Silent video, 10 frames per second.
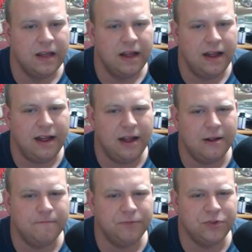
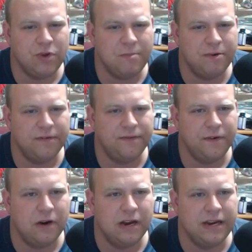Do I
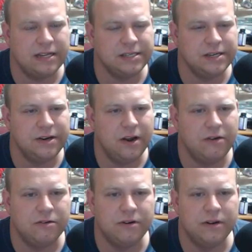prefer it? Yes and
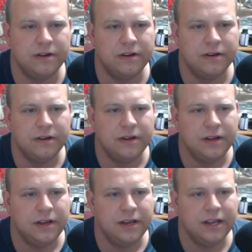no.
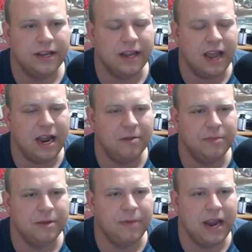It can kind
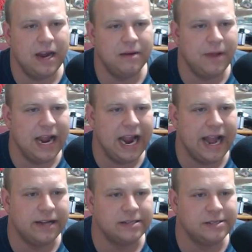of be a pain in my
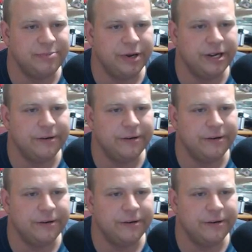ass, but